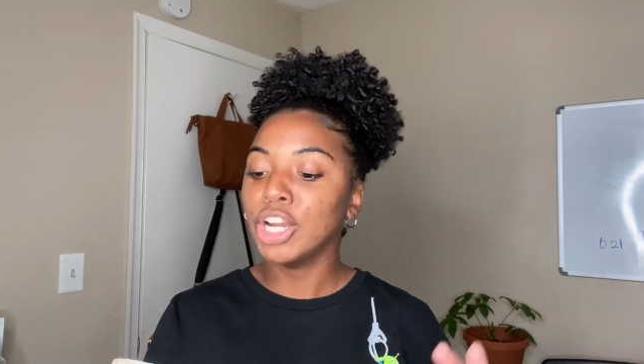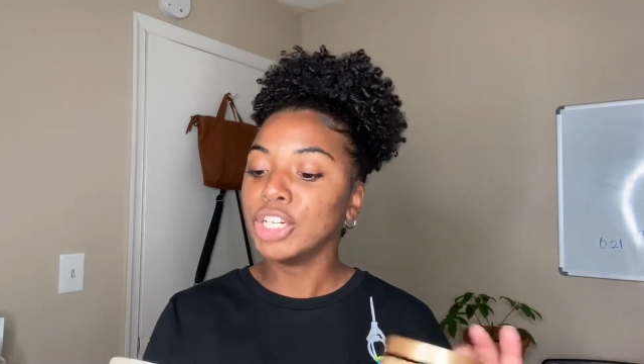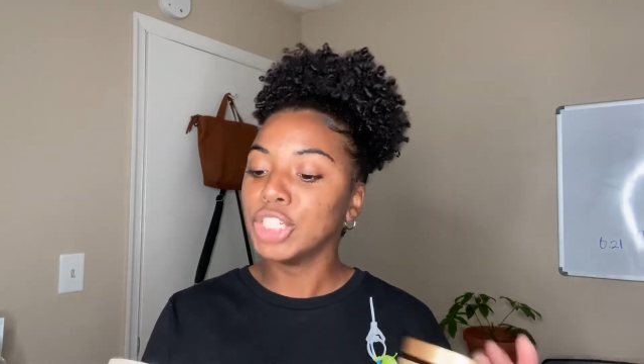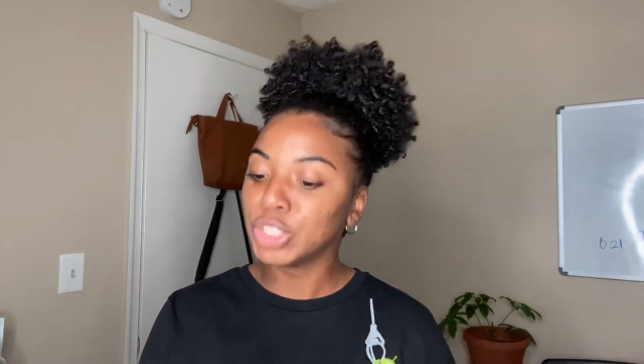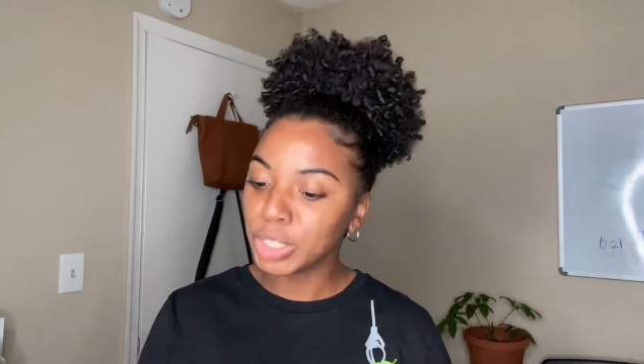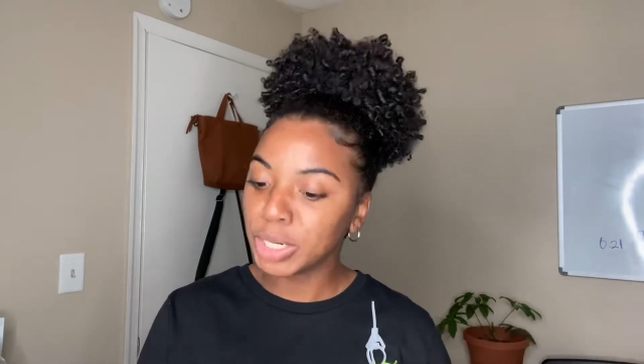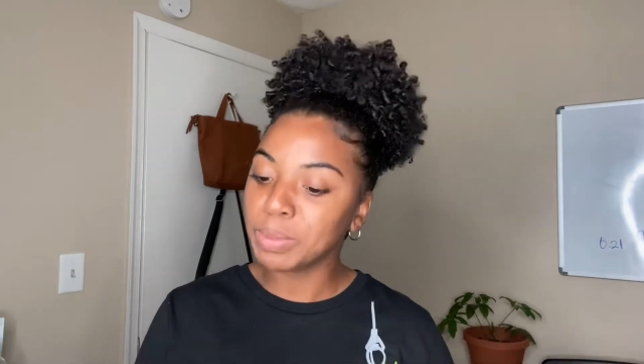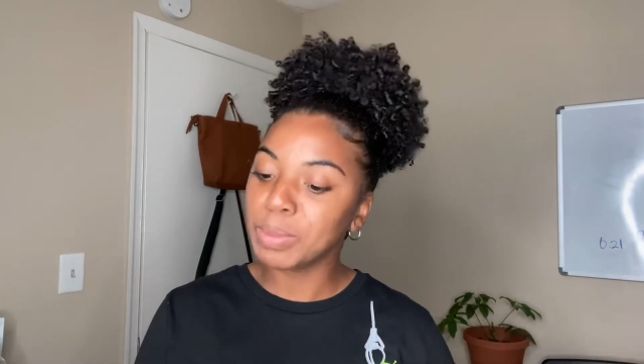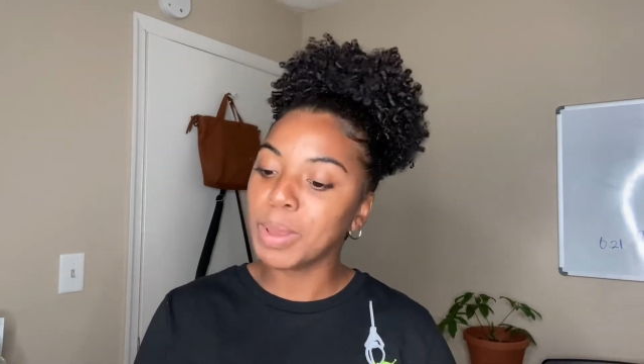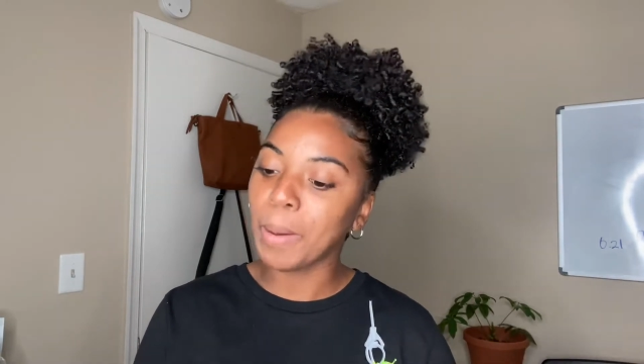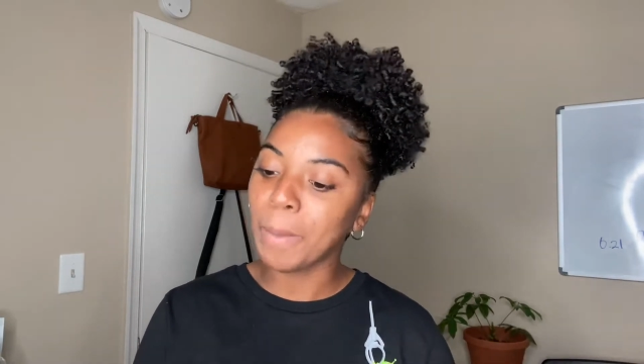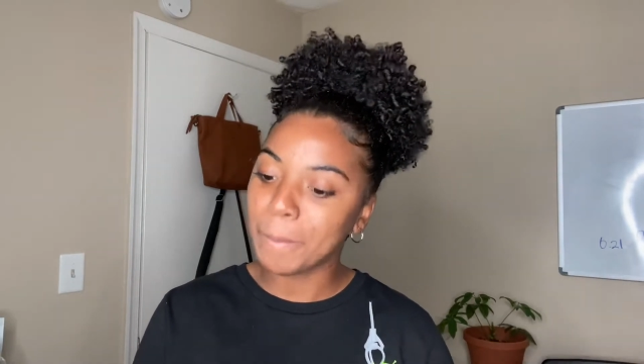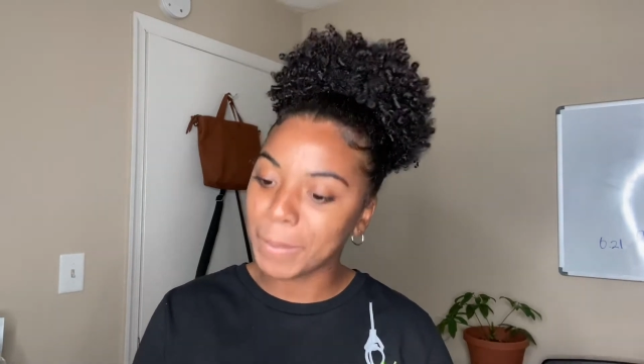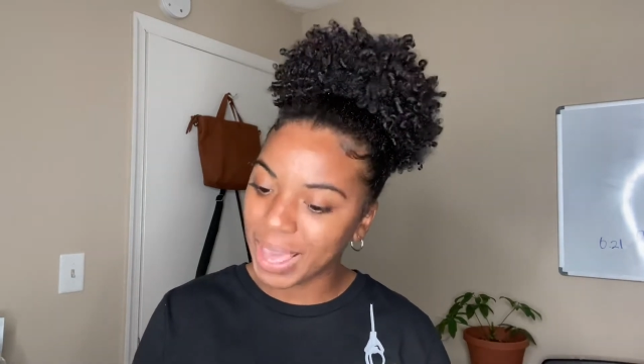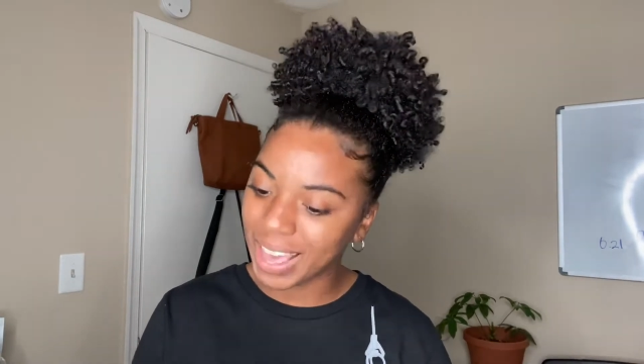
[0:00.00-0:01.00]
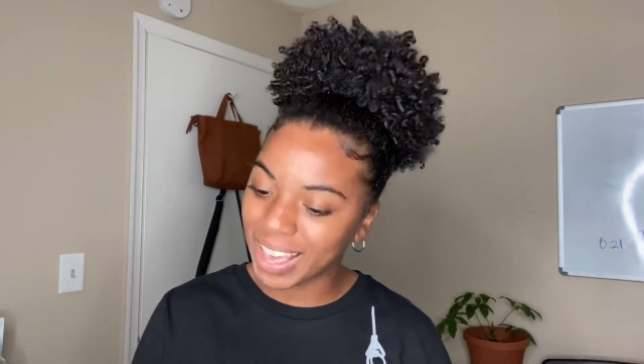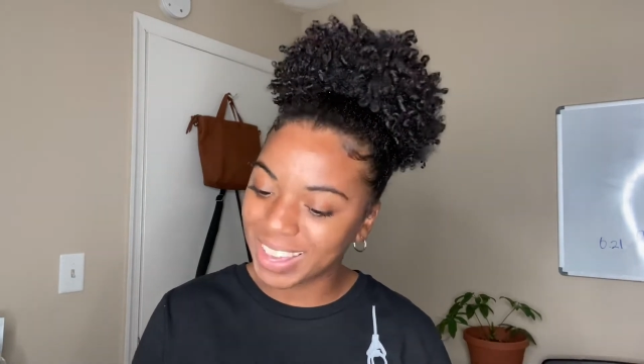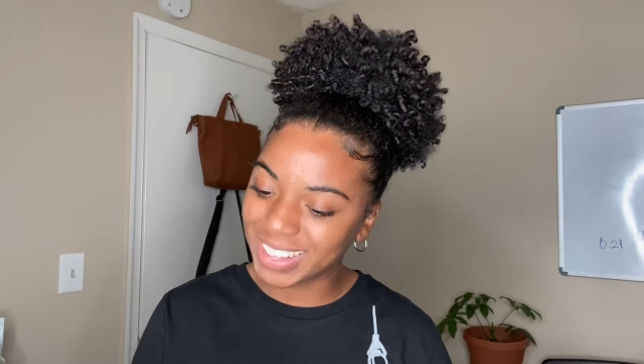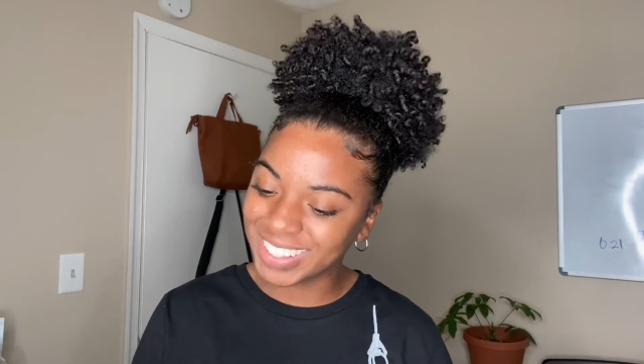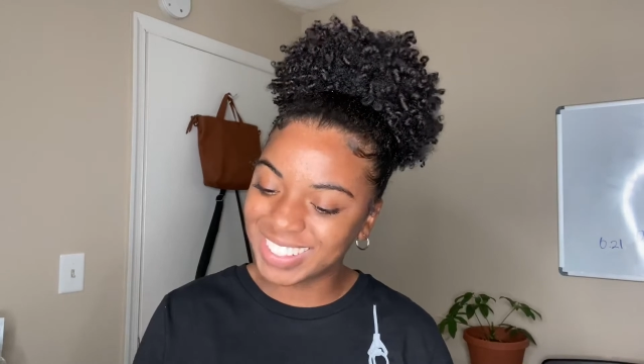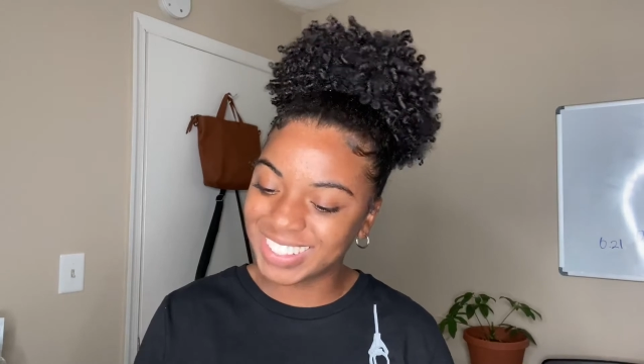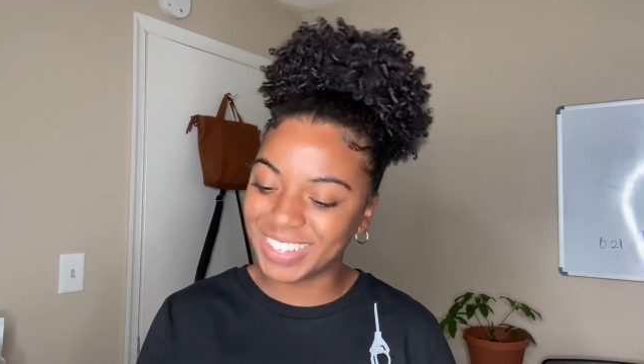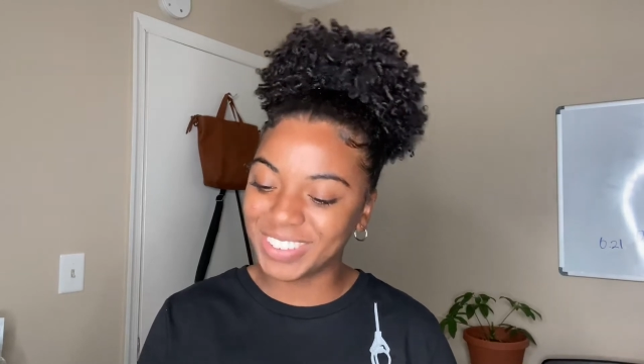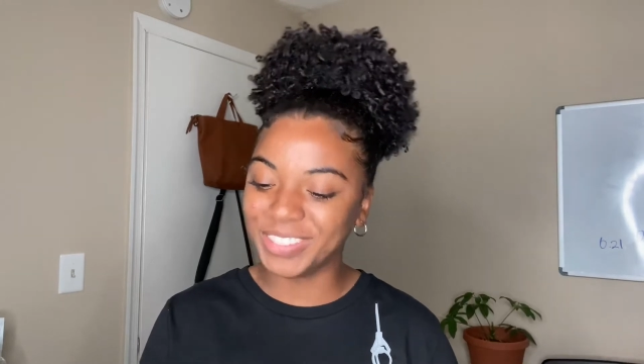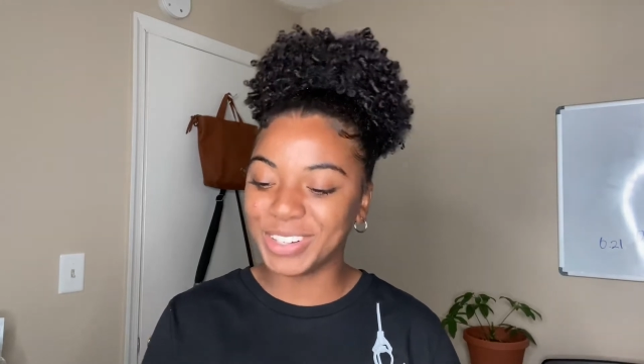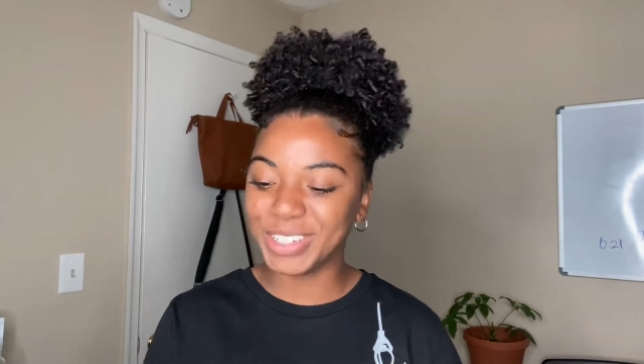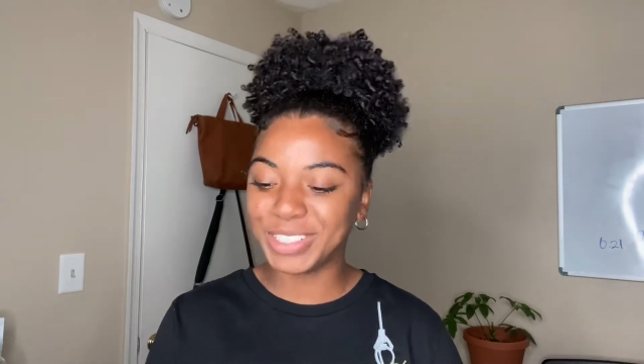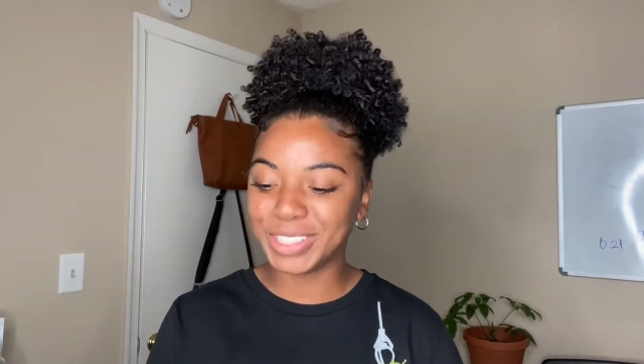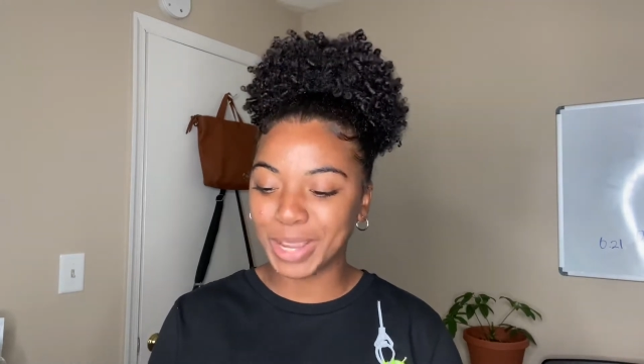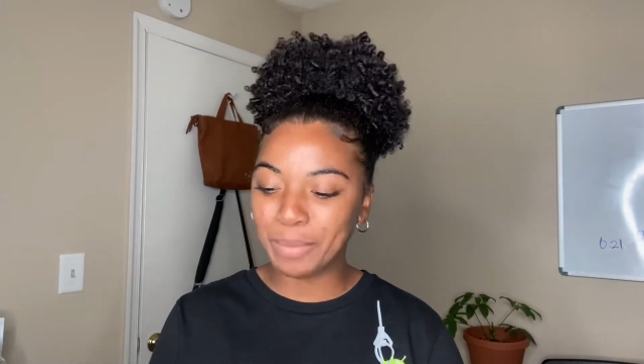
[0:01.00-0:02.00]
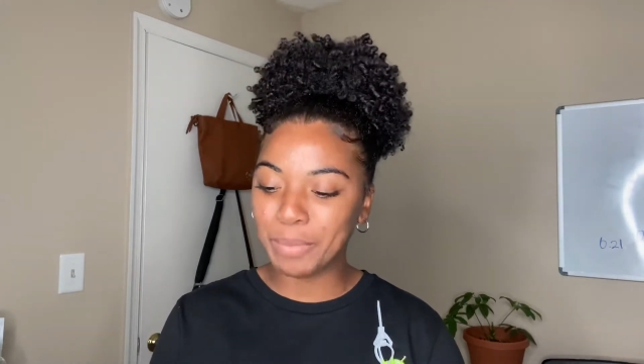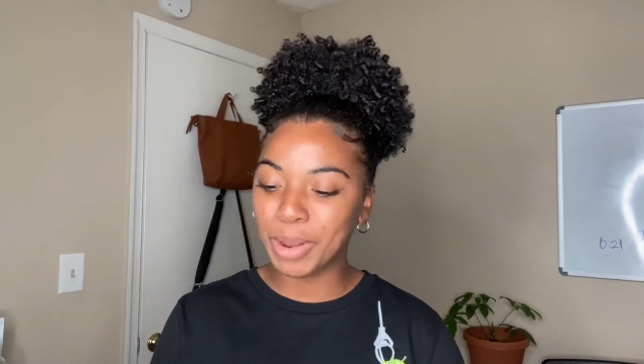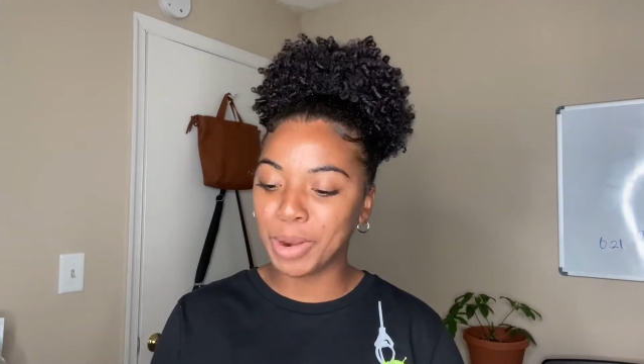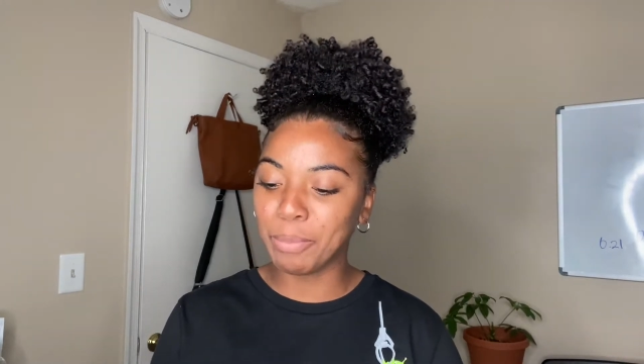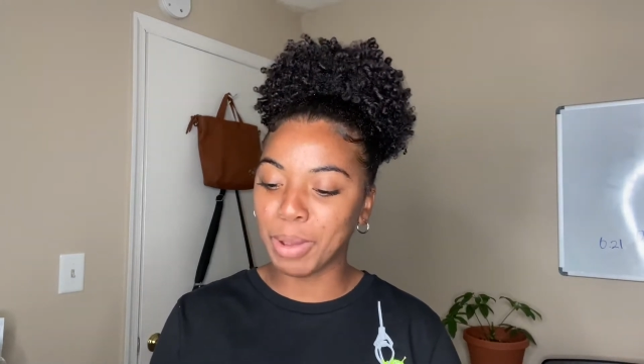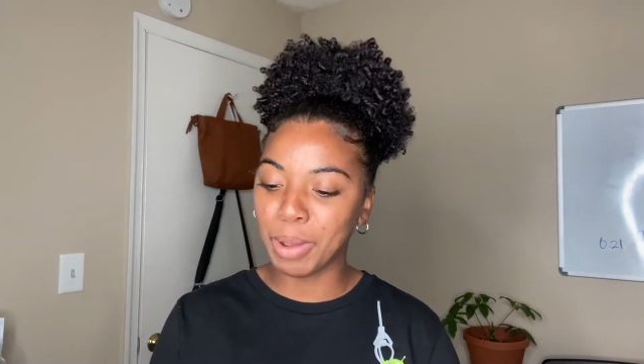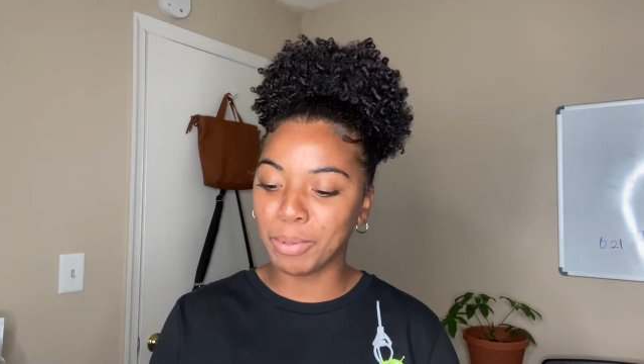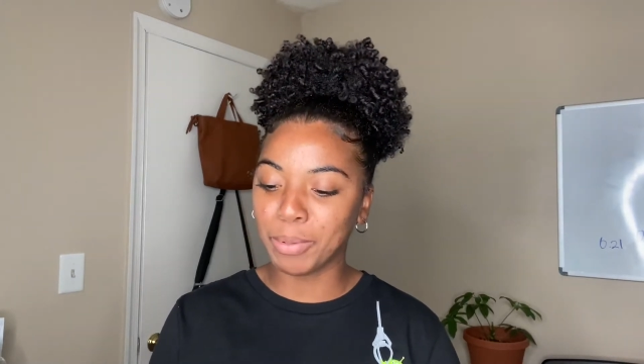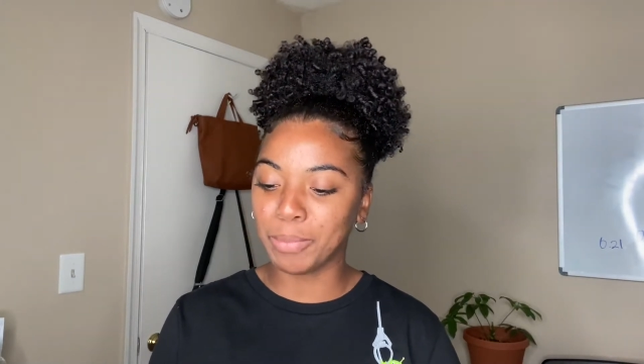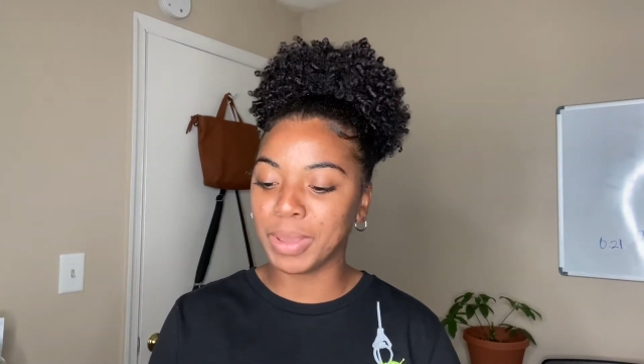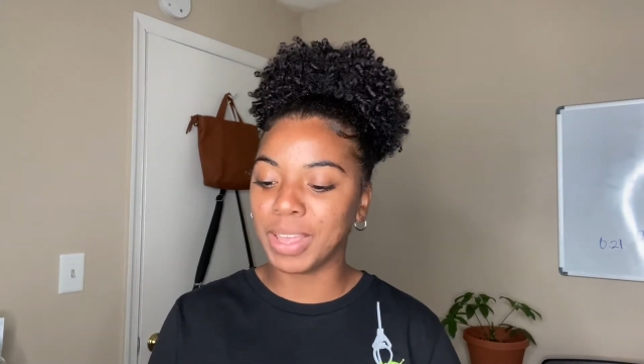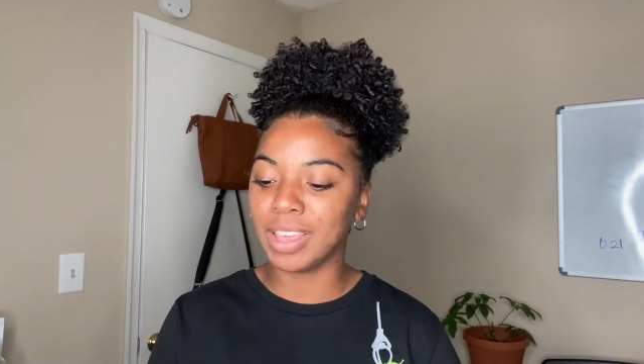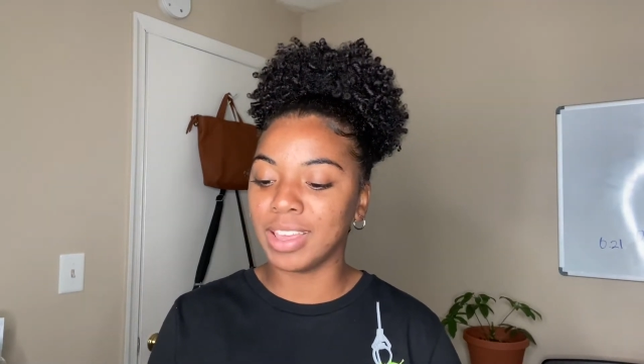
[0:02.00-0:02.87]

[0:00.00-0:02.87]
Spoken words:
Treatment Mask with Shea Butter, Peppermint,